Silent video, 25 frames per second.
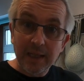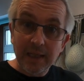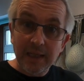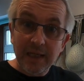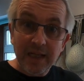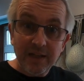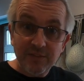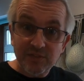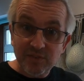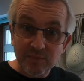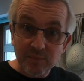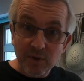
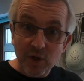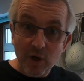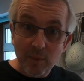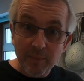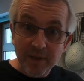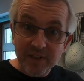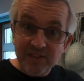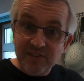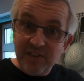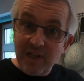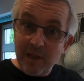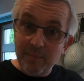leave some
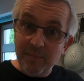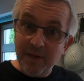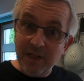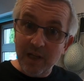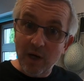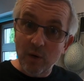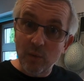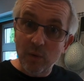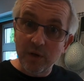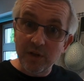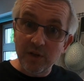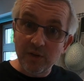comments. Let me
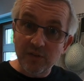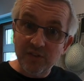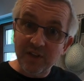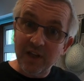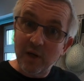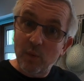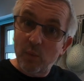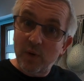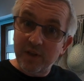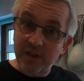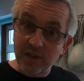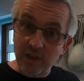know what you
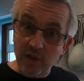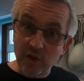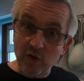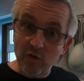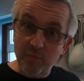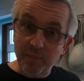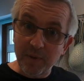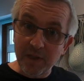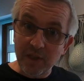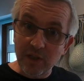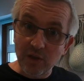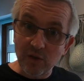think, whether
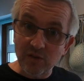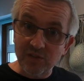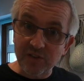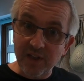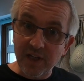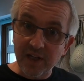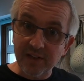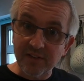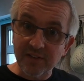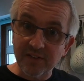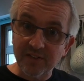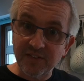you've been using
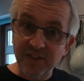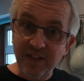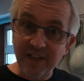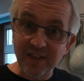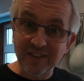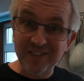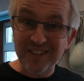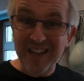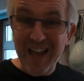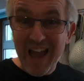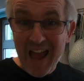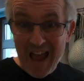other
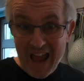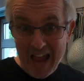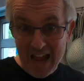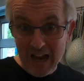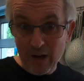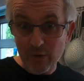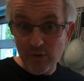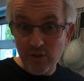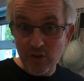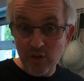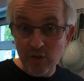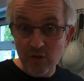things,
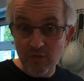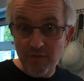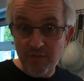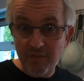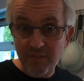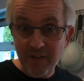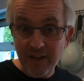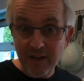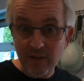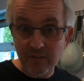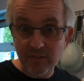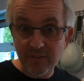how you
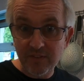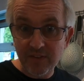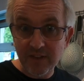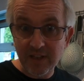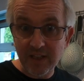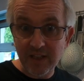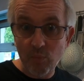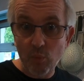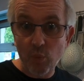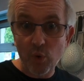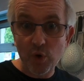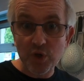found
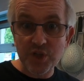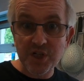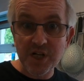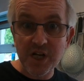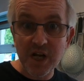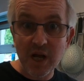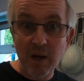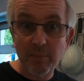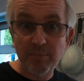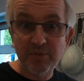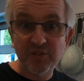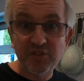the
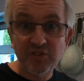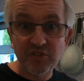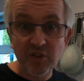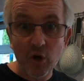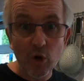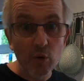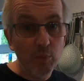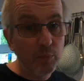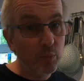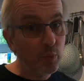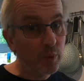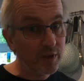washing up
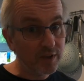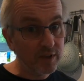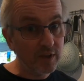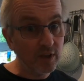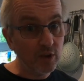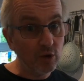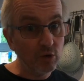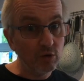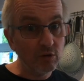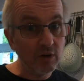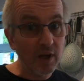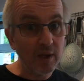soap, whether
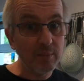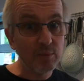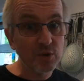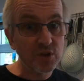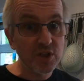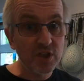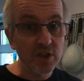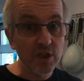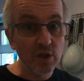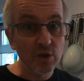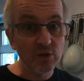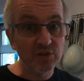you're able
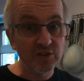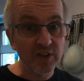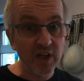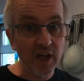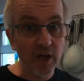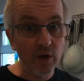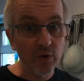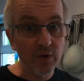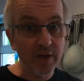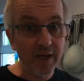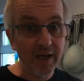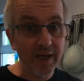to use it
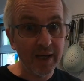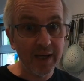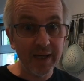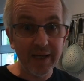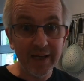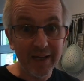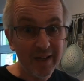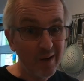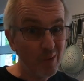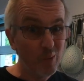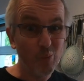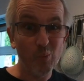
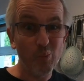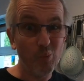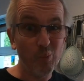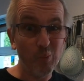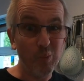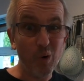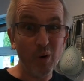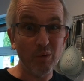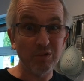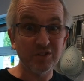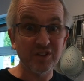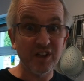okay.
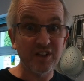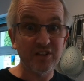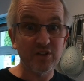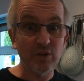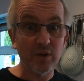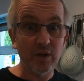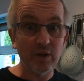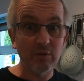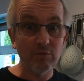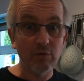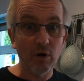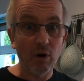What was I
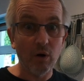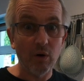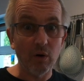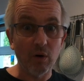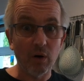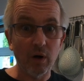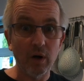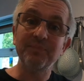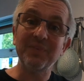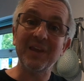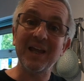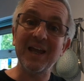doing
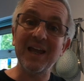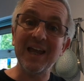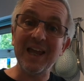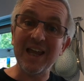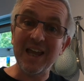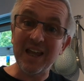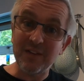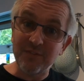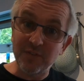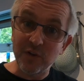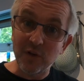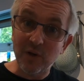wrong?
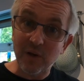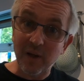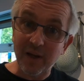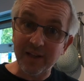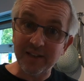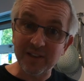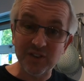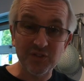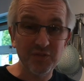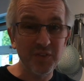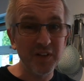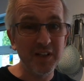If you like
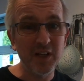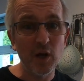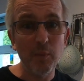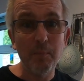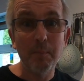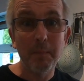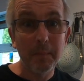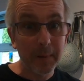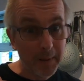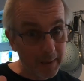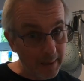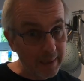this video,
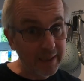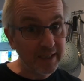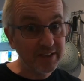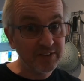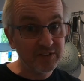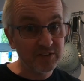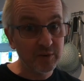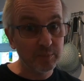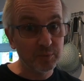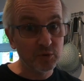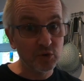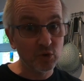
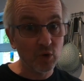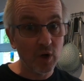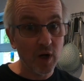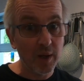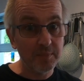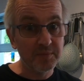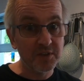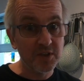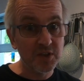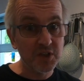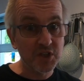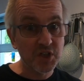please
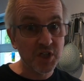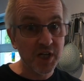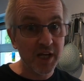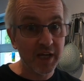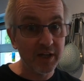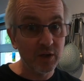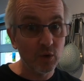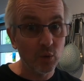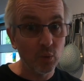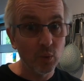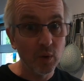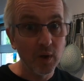subscribe to the
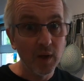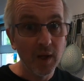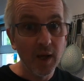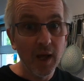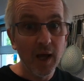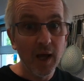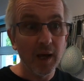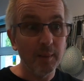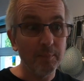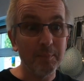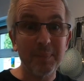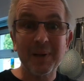channel.
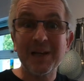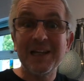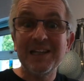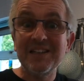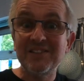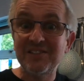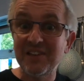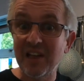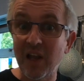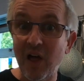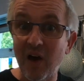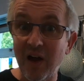
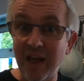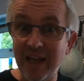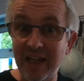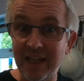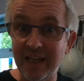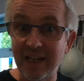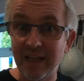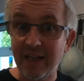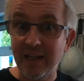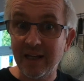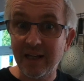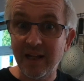Please
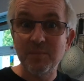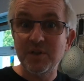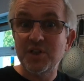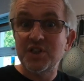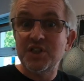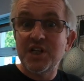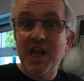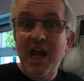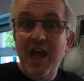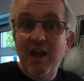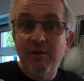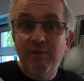like it,
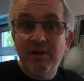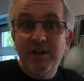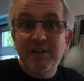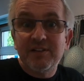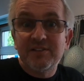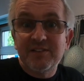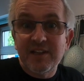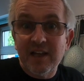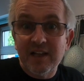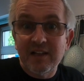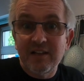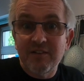share it,
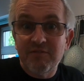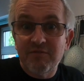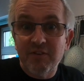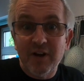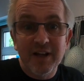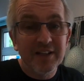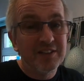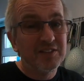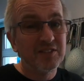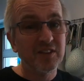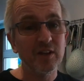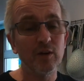tell your
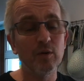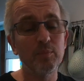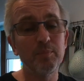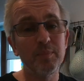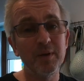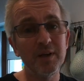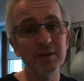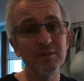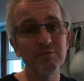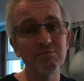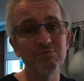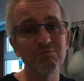friends. It would
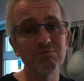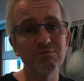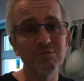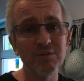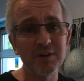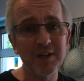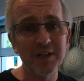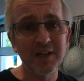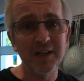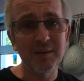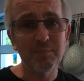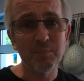be
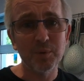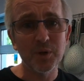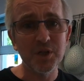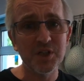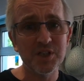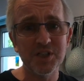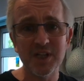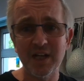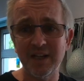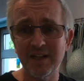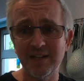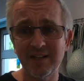really
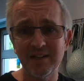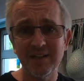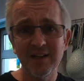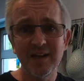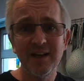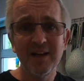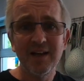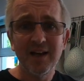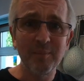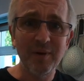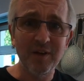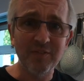appreciated
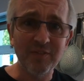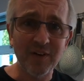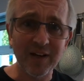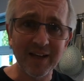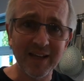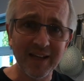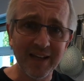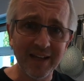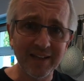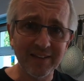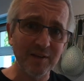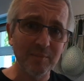if I
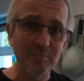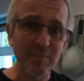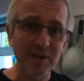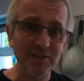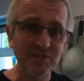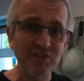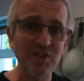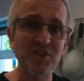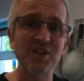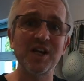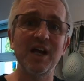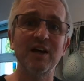can get the
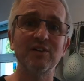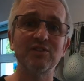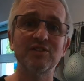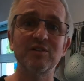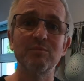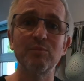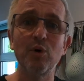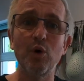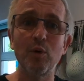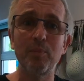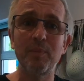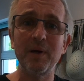message out to
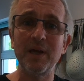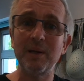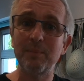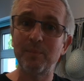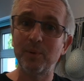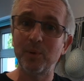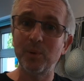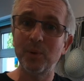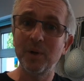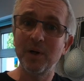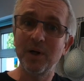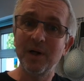more
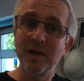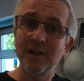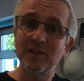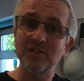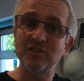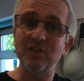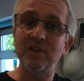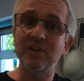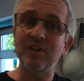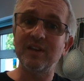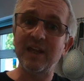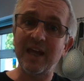people
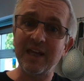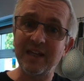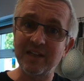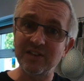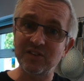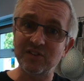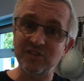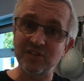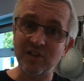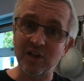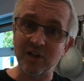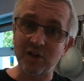so that they
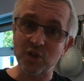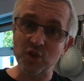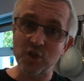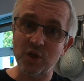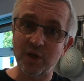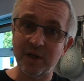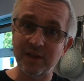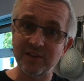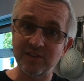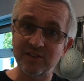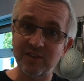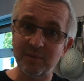can start
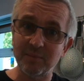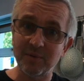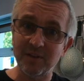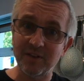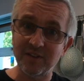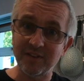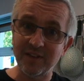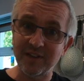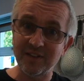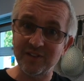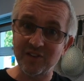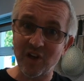trying some of the
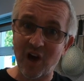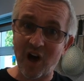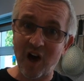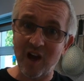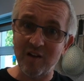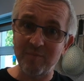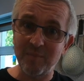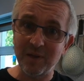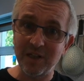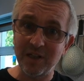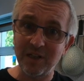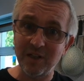things that
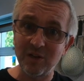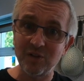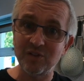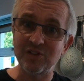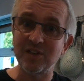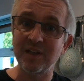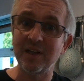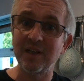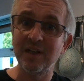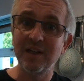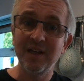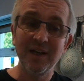I've been
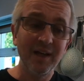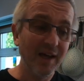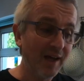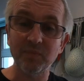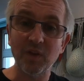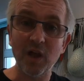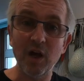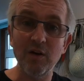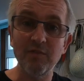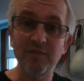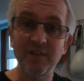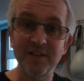using.
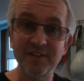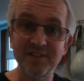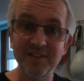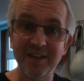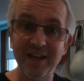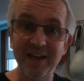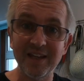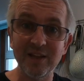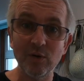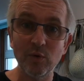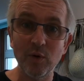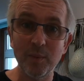Hopefully
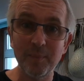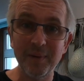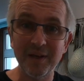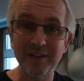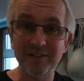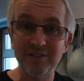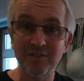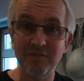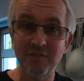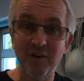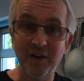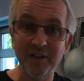together we'll be
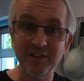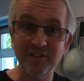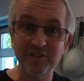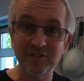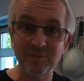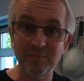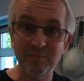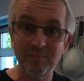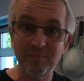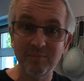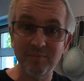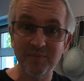able to find
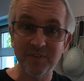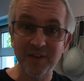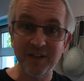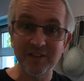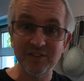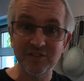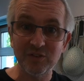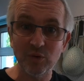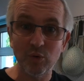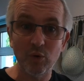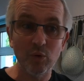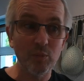some
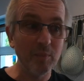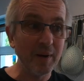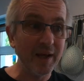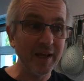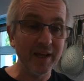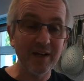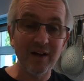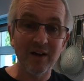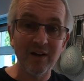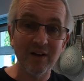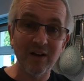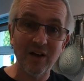things that will
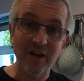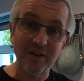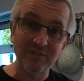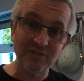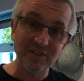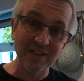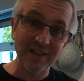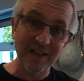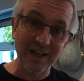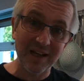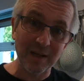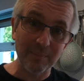make our
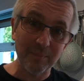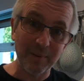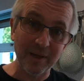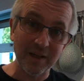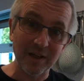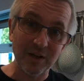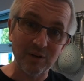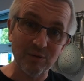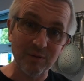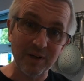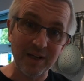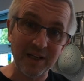lives a little
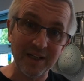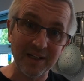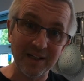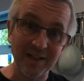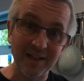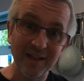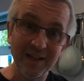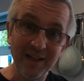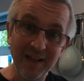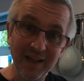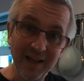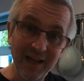bit
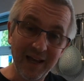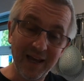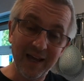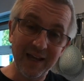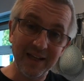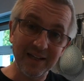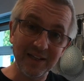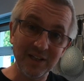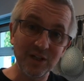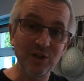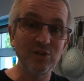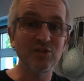greener
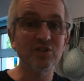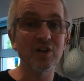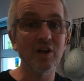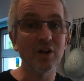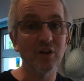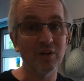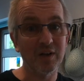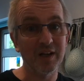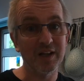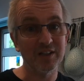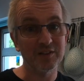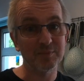and use a
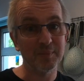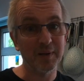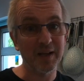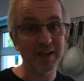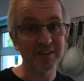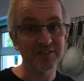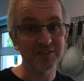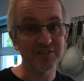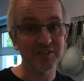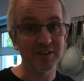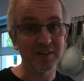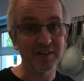lot less
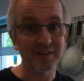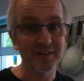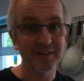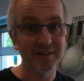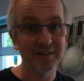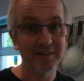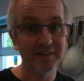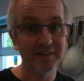plastic.